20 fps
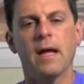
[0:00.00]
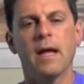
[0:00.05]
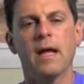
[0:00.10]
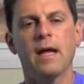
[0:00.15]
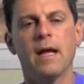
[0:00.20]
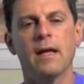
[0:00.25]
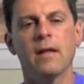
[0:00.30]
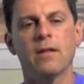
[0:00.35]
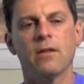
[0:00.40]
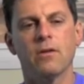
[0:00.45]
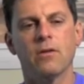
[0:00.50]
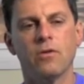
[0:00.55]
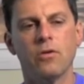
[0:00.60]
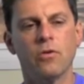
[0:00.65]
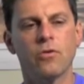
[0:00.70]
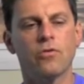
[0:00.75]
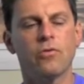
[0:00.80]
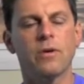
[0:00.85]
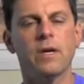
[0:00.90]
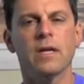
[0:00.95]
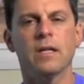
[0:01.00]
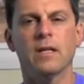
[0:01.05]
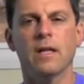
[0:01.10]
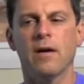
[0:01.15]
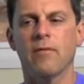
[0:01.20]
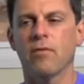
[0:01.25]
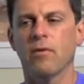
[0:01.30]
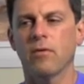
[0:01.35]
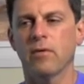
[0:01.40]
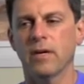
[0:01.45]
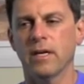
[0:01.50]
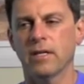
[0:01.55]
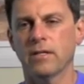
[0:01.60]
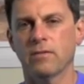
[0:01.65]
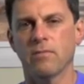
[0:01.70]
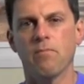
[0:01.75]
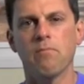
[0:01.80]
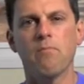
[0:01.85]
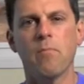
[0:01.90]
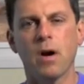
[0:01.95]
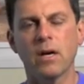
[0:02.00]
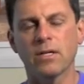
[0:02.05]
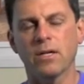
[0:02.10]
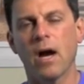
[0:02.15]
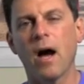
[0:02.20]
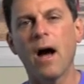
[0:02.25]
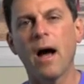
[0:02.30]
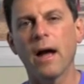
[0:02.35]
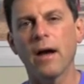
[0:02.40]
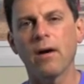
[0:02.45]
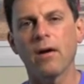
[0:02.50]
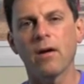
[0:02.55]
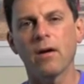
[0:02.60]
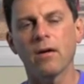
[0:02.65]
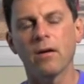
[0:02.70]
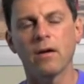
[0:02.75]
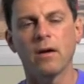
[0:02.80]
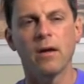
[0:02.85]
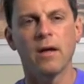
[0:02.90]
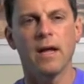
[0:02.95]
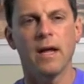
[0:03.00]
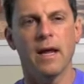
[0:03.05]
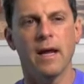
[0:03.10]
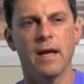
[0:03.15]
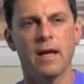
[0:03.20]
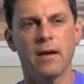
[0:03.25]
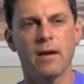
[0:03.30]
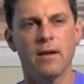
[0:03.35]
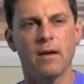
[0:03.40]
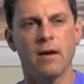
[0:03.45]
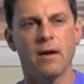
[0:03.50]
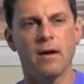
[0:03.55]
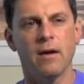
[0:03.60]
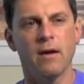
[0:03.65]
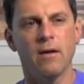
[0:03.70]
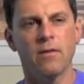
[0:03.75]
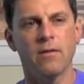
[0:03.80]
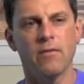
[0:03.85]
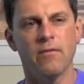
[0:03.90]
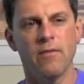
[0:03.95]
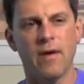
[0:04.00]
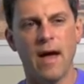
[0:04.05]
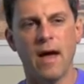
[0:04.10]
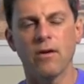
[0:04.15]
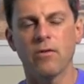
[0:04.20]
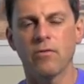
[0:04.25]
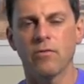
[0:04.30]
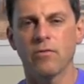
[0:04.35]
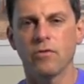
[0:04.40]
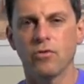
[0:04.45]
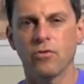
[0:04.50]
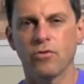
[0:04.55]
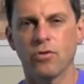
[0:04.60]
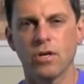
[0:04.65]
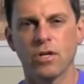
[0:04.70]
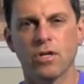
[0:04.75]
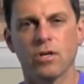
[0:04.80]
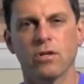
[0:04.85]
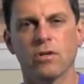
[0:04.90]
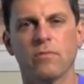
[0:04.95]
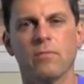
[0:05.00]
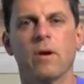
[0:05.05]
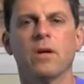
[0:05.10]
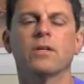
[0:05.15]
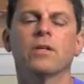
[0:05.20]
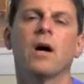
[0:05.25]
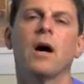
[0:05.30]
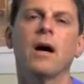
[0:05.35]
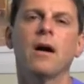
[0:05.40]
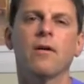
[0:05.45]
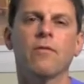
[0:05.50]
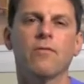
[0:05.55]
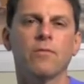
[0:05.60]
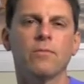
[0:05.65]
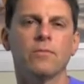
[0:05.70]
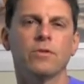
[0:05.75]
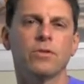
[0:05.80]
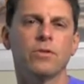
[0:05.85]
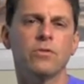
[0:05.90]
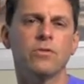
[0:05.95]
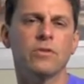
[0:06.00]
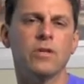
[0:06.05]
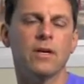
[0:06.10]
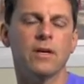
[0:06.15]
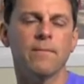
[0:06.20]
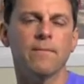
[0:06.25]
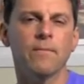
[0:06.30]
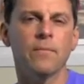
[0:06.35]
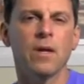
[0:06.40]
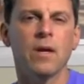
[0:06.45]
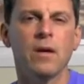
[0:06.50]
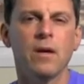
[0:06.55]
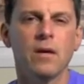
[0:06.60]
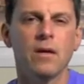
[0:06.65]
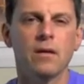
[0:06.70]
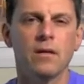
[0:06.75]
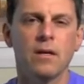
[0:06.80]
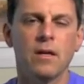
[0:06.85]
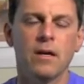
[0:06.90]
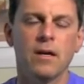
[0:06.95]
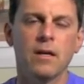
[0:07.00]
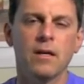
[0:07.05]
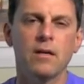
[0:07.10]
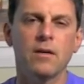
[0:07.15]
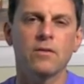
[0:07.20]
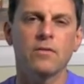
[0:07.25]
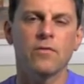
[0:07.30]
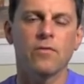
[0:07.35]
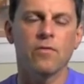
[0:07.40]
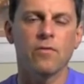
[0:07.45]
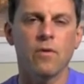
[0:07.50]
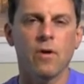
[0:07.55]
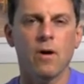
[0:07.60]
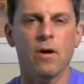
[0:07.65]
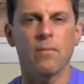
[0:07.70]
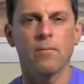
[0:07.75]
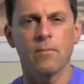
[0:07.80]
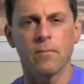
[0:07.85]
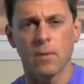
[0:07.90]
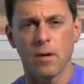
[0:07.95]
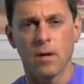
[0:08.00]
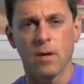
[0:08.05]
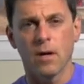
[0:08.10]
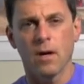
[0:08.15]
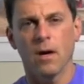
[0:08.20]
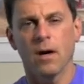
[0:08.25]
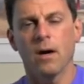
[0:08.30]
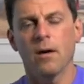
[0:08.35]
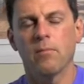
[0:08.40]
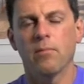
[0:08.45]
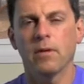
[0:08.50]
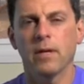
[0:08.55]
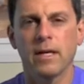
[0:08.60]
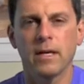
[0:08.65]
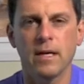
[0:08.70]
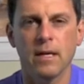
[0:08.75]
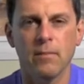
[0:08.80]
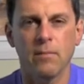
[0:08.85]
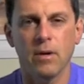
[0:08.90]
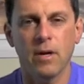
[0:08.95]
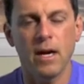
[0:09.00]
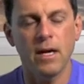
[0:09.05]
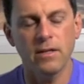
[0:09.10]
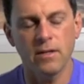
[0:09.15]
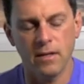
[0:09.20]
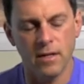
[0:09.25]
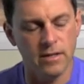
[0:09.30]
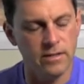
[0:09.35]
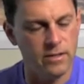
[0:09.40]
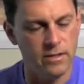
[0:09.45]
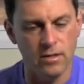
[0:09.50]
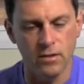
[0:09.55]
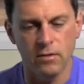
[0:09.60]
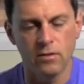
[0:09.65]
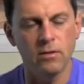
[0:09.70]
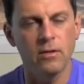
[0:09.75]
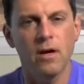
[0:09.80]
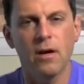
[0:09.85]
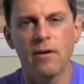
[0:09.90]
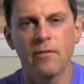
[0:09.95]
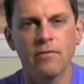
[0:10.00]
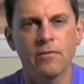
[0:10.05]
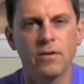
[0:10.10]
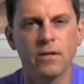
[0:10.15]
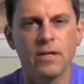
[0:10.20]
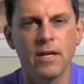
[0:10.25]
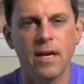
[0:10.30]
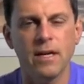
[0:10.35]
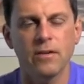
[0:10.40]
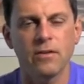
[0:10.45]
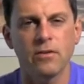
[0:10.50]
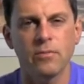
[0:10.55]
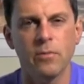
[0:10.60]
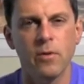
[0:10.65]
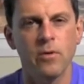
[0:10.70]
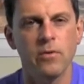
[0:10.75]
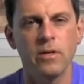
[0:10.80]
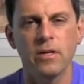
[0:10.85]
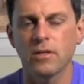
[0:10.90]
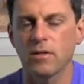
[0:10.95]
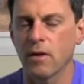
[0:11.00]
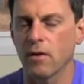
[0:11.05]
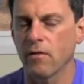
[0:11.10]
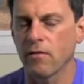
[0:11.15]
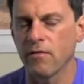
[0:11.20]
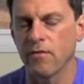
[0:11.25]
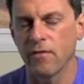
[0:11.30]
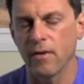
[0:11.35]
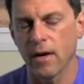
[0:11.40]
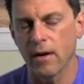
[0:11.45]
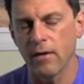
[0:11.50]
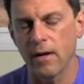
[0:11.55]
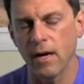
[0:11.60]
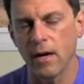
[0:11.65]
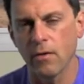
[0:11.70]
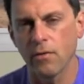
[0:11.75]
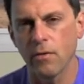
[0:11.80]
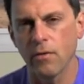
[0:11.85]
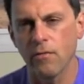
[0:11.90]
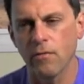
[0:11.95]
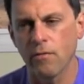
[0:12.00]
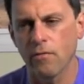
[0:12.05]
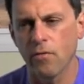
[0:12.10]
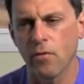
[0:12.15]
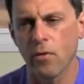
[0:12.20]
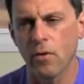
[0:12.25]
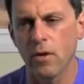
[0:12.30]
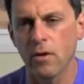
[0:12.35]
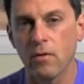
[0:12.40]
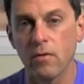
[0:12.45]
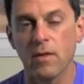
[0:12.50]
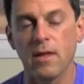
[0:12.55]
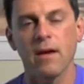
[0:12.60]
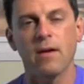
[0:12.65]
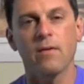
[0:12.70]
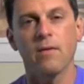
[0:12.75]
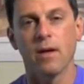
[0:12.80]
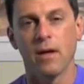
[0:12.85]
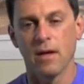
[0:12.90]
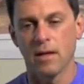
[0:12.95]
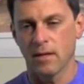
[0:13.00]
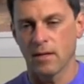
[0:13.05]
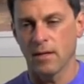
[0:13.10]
and the nutrient level is much higher, and the value of nutrition is much higher from juicing than it is from blending. But I still love to take the smoothies. They are very healthy for you. They